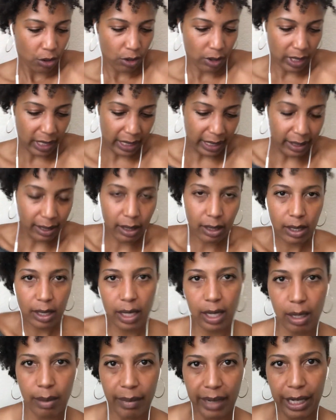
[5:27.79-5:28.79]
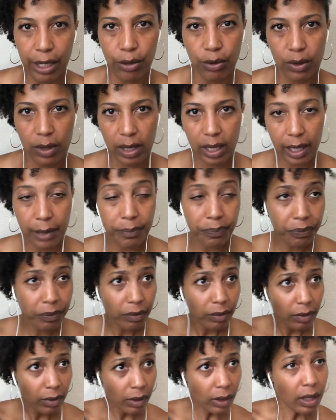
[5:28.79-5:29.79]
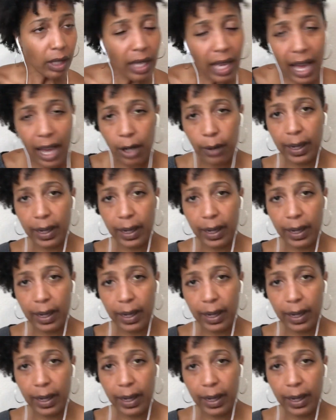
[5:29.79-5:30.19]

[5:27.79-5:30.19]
existing in my own skin. How